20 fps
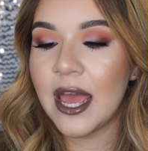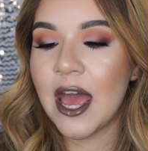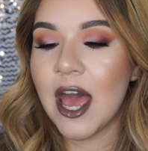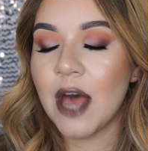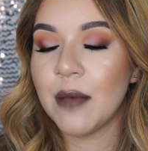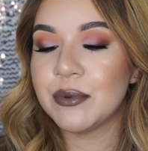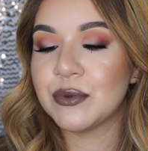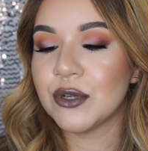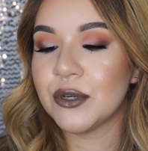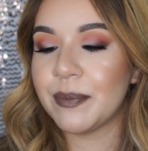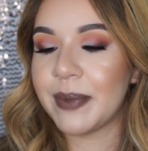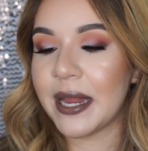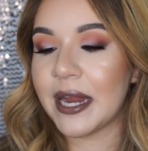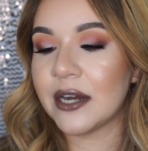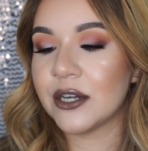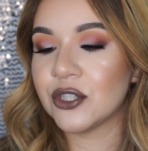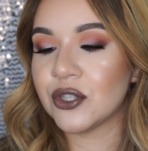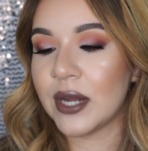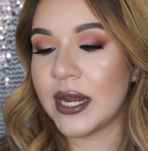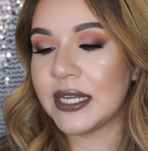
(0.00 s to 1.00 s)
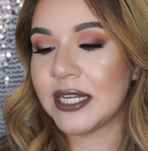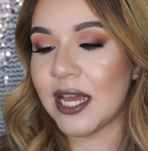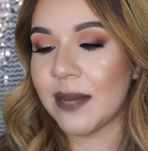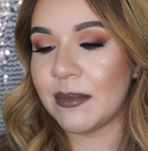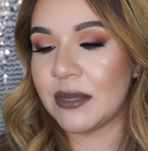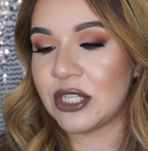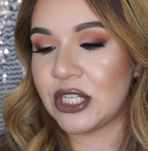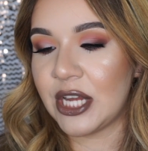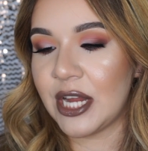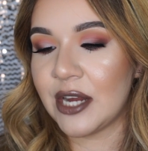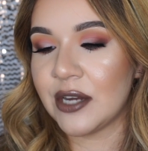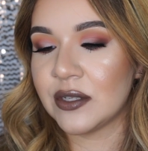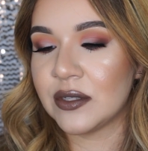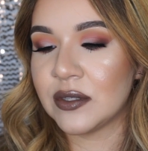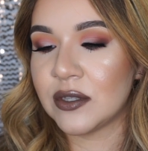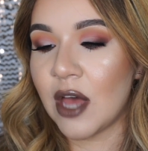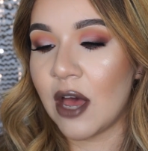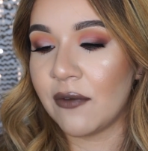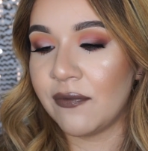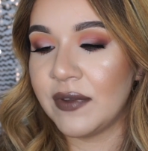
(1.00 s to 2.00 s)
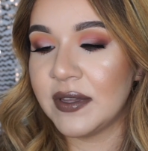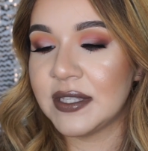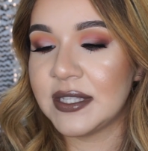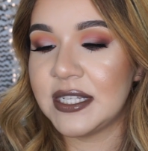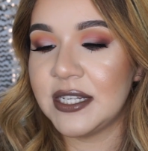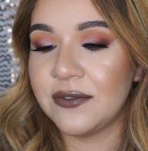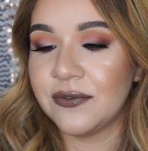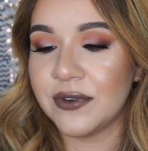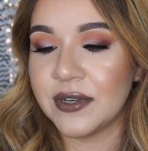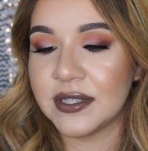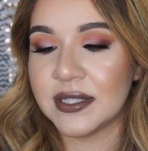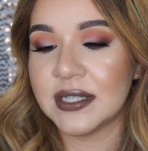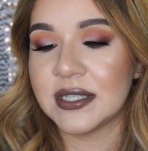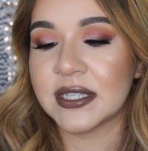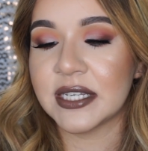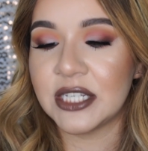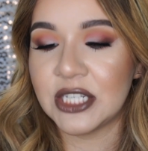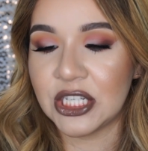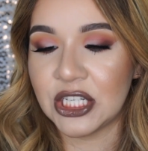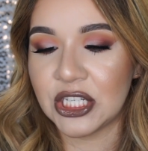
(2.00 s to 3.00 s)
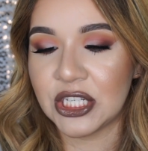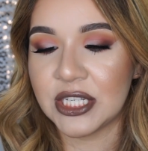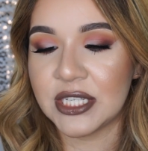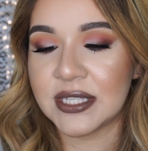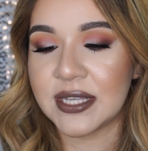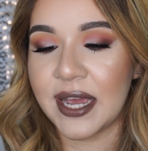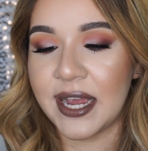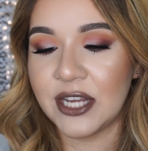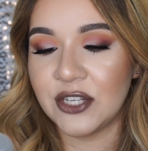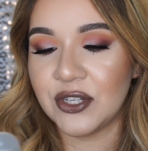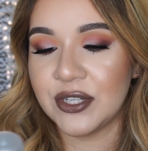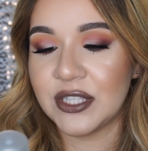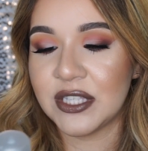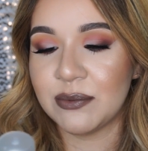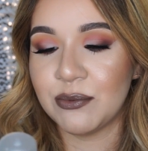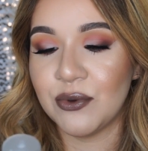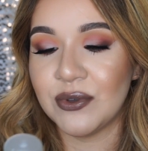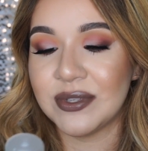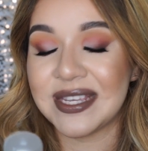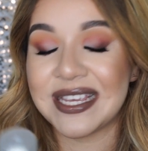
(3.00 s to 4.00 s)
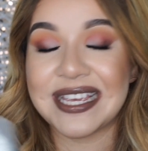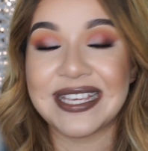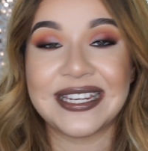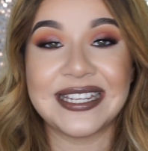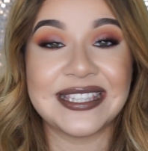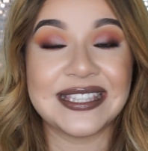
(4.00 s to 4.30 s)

helps repair dry damaged hair, softens, defrizzes, conditions, hydrates, smooths, and